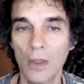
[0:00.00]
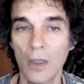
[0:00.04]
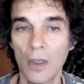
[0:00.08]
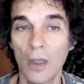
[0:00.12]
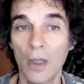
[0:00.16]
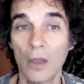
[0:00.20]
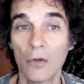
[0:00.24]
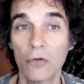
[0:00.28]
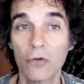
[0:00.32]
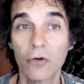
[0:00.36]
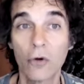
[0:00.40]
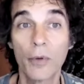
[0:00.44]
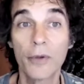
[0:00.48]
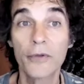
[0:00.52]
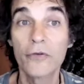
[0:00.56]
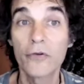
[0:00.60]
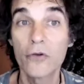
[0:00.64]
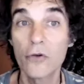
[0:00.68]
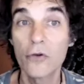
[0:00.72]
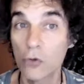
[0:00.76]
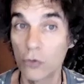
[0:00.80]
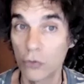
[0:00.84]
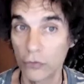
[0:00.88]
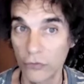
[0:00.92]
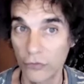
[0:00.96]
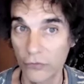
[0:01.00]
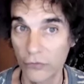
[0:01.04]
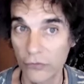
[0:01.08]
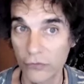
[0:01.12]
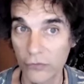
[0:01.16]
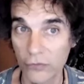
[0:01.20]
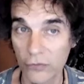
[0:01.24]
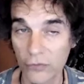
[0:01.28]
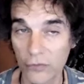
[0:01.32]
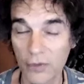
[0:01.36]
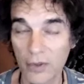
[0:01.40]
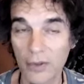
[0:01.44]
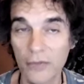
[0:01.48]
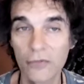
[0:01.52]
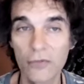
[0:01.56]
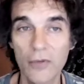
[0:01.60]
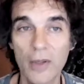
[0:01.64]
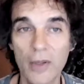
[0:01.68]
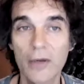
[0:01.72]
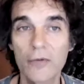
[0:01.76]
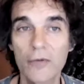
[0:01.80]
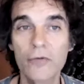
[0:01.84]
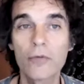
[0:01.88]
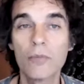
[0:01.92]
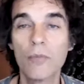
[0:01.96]
So it's huge. It's
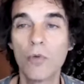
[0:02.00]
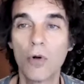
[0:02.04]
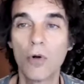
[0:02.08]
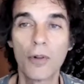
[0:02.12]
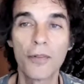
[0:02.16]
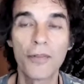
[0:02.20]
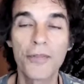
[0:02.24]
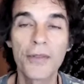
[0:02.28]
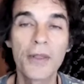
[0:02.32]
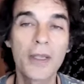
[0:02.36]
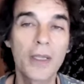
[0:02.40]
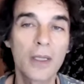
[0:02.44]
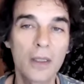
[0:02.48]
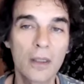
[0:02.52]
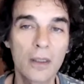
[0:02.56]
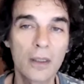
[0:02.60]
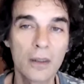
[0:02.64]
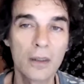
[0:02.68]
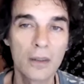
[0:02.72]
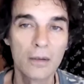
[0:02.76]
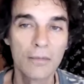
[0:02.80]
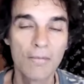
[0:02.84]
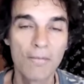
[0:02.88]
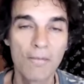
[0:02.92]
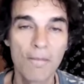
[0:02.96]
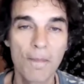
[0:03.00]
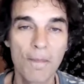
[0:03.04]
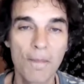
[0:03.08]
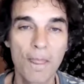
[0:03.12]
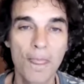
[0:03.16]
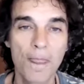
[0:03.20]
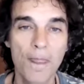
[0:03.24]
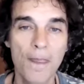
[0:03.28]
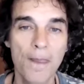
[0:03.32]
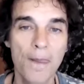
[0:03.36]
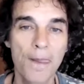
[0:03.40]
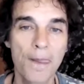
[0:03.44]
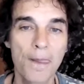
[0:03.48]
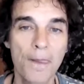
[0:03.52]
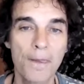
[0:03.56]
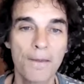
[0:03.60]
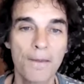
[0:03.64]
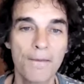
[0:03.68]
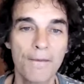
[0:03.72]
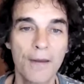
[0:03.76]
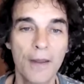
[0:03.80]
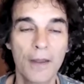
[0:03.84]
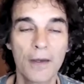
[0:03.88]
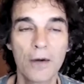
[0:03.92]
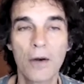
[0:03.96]
not a small thing.
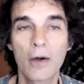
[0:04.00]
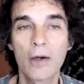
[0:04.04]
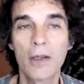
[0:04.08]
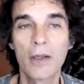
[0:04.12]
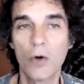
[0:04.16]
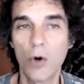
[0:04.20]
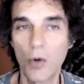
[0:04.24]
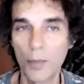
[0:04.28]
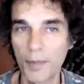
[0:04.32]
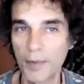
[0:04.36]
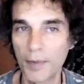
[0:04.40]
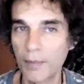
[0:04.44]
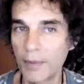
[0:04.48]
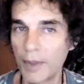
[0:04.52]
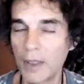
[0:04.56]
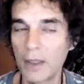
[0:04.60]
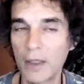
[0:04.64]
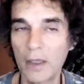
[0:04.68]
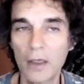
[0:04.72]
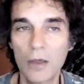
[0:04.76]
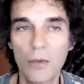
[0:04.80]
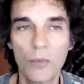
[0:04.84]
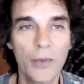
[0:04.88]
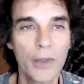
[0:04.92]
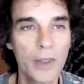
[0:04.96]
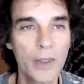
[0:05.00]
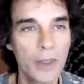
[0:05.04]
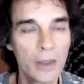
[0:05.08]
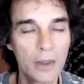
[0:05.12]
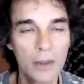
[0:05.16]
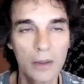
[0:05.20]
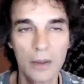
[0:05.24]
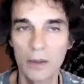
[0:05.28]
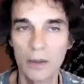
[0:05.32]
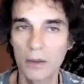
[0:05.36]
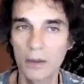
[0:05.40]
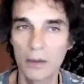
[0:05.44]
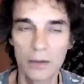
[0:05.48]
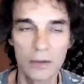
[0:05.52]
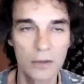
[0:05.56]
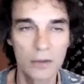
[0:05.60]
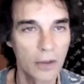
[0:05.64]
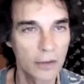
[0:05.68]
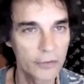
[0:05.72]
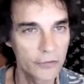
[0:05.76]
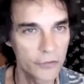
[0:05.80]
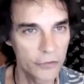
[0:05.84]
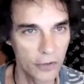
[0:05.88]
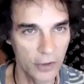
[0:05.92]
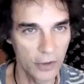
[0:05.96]
And on an open meeting, we can
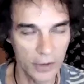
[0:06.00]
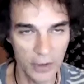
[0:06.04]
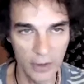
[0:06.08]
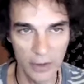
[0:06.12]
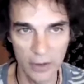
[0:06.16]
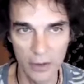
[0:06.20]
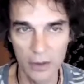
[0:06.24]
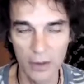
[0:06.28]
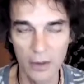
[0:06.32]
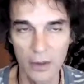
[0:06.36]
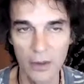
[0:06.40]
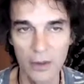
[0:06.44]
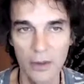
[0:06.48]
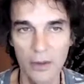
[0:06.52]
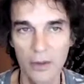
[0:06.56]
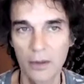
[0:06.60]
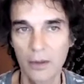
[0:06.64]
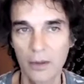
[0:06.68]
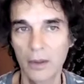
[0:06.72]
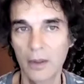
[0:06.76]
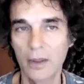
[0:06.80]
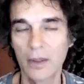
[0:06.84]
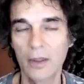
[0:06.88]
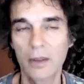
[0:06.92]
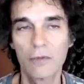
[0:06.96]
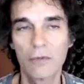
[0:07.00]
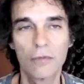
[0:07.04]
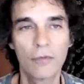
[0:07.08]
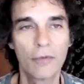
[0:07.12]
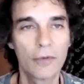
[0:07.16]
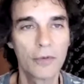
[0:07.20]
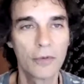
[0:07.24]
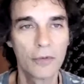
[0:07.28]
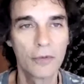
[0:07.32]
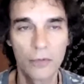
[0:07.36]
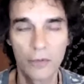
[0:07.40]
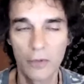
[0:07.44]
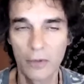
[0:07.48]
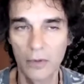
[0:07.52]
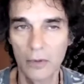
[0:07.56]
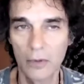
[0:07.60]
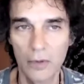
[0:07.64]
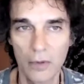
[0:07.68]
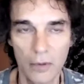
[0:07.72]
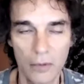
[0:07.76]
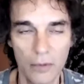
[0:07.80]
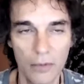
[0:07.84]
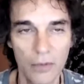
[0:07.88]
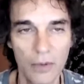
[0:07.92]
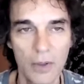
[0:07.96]
touch on it, and I can,
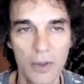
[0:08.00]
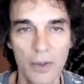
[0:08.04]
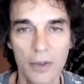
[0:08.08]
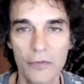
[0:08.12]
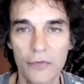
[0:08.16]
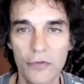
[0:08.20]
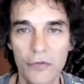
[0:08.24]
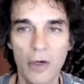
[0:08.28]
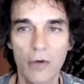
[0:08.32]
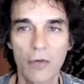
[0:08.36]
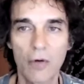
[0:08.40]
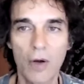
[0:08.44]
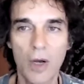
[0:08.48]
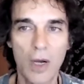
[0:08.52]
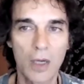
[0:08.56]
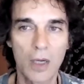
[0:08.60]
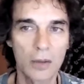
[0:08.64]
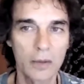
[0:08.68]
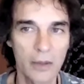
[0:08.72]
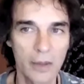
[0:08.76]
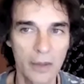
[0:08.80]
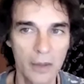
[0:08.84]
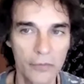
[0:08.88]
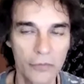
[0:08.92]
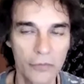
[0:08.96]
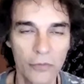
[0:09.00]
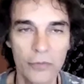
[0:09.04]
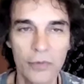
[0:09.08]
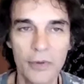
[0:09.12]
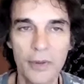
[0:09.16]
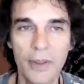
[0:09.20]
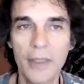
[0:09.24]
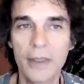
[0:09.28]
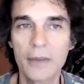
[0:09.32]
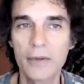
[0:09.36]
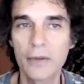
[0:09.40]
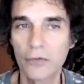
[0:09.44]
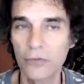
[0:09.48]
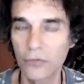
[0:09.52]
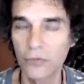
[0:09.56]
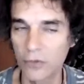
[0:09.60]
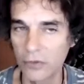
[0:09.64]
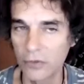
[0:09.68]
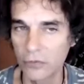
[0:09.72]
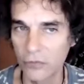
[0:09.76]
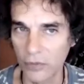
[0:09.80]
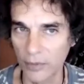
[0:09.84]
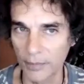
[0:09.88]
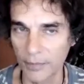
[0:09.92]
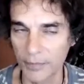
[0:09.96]
share a holiday so you get to see
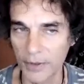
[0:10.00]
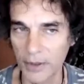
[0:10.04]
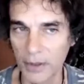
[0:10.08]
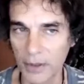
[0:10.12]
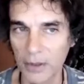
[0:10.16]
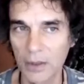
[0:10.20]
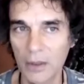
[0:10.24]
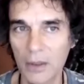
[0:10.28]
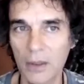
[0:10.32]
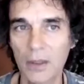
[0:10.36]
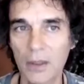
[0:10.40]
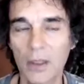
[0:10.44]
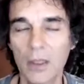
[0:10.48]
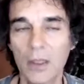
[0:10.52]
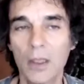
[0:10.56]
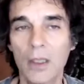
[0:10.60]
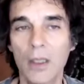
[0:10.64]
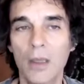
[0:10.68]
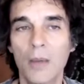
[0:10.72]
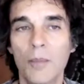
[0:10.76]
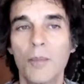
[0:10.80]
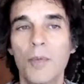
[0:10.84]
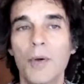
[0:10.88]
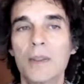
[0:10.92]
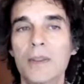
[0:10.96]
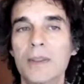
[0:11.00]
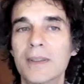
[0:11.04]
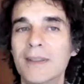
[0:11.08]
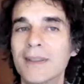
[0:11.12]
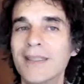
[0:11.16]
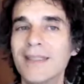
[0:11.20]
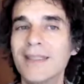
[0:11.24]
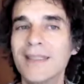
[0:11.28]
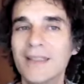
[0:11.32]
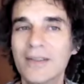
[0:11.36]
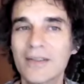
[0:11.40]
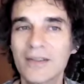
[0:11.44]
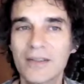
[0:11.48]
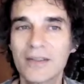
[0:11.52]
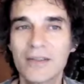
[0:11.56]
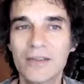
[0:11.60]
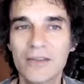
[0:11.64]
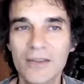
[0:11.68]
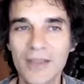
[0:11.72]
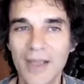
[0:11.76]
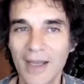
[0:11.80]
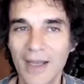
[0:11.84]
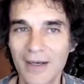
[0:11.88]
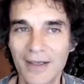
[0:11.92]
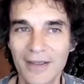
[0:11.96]
something. But this is
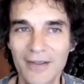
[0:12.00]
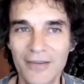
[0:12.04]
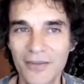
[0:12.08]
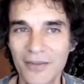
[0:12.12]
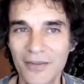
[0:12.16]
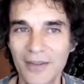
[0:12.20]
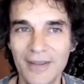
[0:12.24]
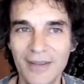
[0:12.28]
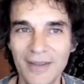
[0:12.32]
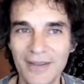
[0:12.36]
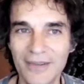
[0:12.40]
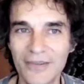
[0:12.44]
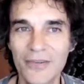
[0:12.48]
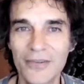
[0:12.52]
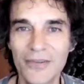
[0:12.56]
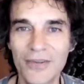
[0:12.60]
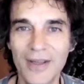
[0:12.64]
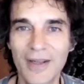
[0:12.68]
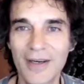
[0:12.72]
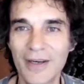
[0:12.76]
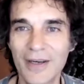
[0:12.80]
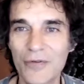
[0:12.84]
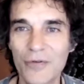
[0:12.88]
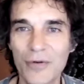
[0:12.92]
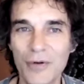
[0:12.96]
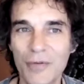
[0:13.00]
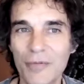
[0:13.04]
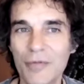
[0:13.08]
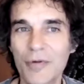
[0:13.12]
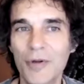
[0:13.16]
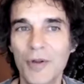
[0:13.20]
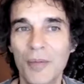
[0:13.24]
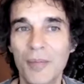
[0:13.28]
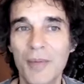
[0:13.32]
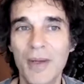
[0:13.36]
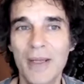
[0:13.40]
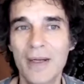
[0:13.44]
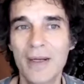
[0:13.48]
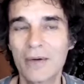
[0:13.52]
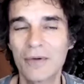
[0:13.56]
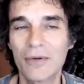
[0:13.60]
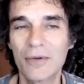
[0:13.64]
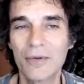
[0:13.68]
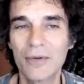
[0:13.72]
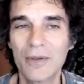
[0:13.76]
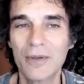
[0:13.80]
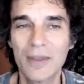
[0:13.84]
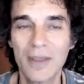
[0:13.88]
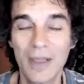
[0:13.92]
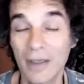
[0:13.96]
not a trivial
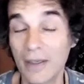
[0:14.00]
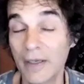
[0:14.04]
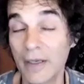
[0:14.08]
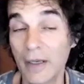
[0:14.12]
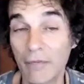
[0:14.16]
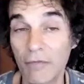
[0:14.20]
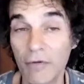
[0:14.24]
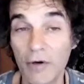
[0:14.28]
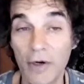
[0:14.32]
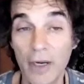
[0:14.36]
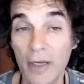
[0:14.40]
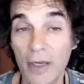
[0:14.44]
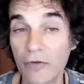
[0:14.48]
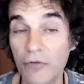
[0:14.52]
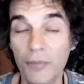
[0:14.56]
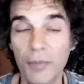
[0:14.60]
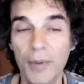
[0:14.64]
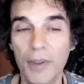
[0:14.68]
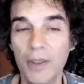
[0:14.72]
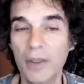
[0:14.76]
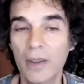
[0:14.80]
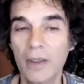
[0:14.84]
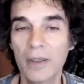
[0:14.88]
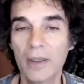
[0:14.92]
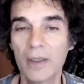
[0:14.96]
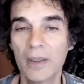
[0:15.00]
matter. It never has been.